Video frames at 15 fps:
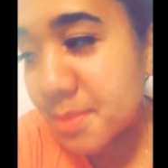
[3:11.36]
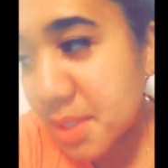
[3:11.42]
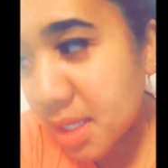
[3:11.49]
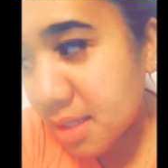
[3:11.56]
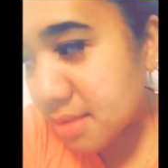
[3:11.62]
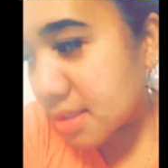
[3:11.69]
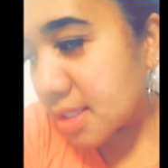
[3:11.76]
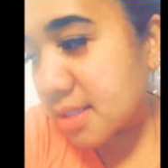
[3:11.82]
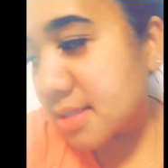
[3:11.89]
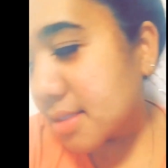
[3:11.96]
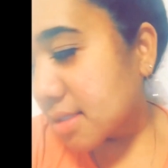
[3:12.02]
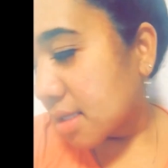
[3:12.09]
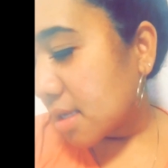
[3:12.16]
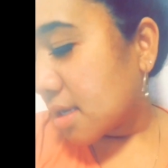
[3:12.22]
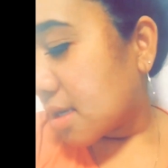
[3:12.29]
um, yeah,
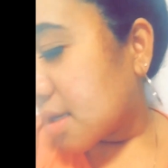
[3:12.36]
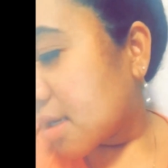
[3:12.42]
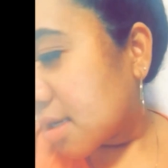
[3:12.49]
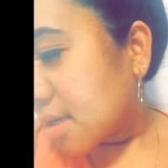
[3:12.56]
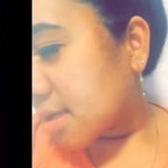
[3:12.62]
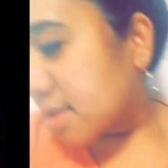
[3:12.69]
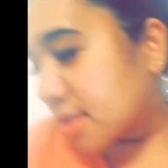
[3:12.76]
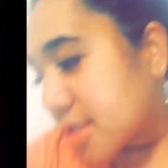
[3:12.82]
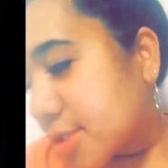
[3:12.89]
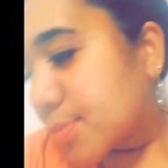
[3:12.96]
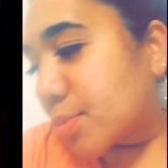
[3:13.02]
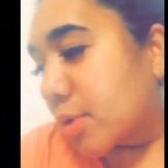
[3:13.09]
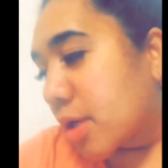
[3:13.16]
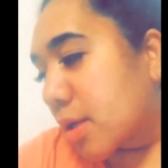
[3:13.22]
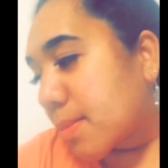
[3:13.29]
that's,
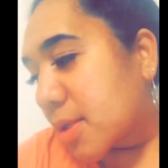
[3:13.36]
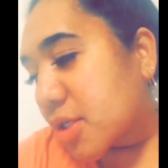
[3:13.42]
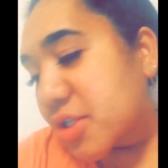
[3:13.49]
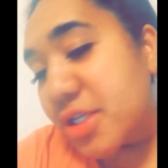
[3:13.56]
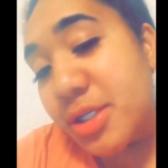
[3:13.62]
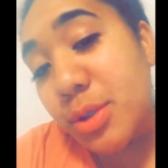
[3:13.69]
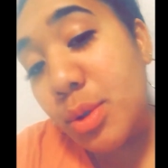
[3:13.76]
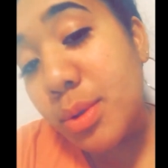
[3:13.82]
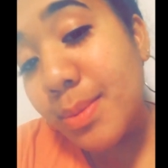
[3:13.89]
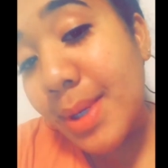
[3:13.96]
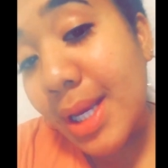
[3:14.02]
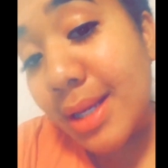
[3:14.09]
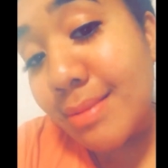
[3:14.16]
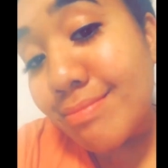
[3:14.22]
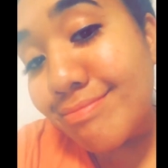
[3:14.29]
that's pretty much it,
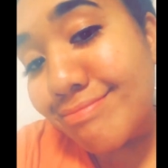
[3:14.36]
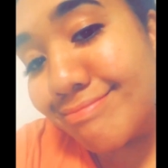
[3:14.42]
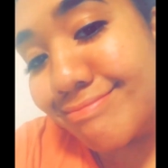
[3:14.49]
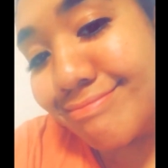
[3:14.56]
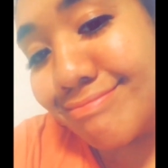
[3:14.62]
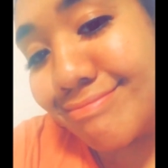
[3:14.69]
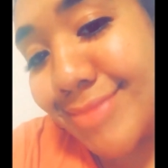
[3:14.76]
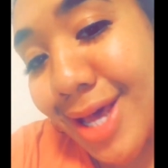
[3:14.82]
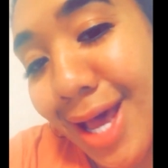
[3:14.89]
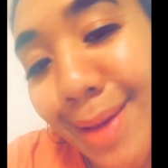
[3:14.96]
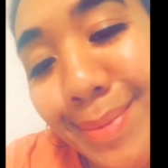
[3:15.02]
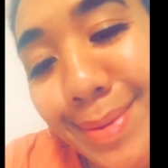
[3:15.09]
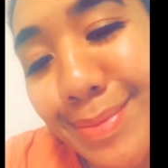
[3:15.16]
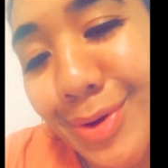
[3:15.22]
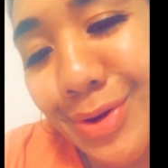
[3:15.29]
old man.
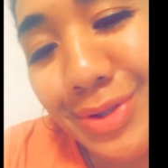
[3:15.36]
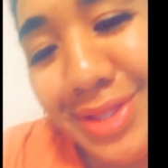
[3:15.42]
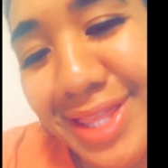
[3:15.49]
Happy